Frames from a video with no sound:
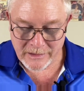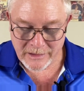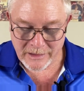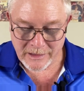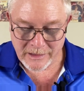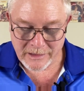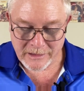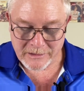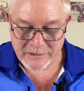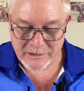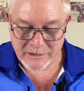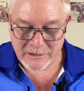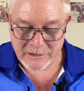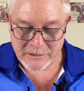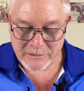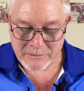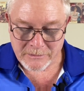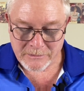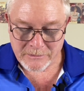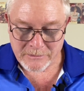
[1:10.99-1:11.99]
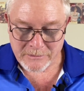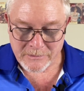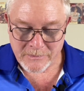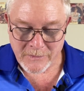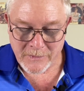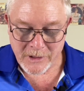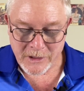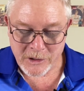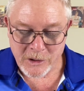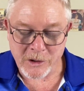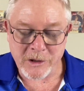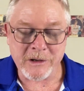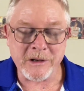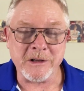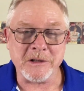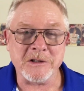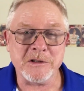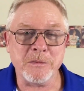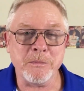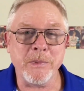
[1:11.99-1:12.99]
And you can
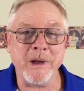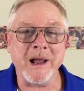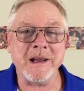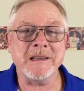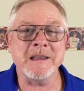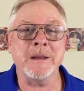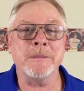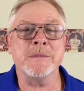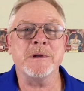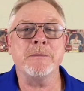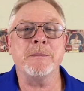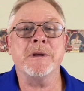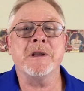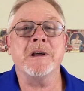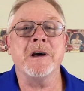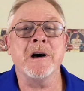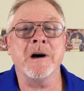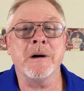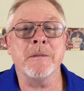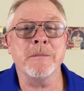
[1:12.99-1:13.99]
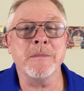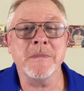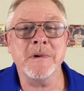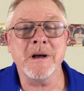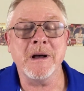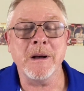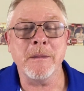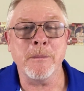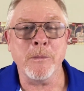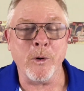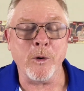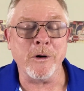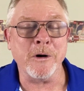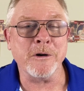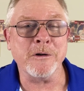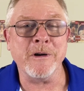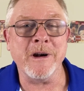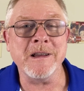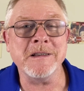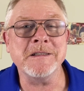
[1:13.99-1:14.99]
expect him to become more
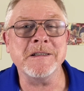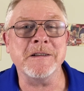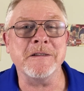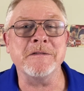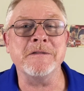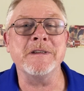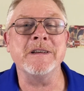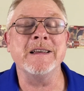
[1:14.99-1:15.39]
aggressive.